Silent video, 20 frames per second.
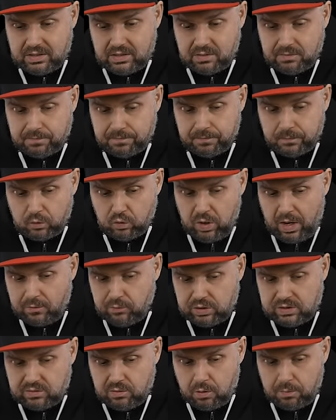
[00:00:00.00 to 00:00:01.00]
I call it
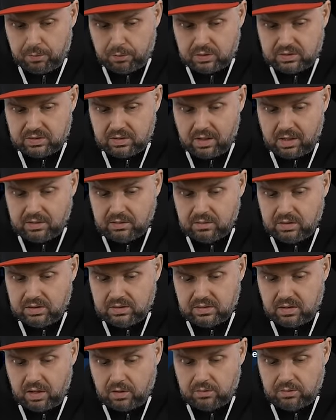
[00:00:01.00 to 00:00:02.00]
Procyon. I don't
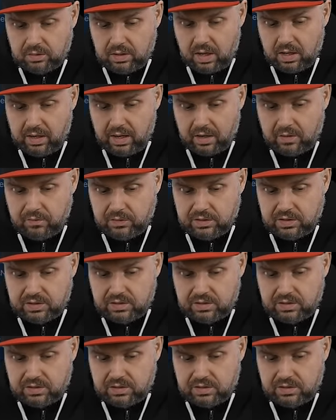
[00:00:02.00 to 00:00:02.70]
know what you call it.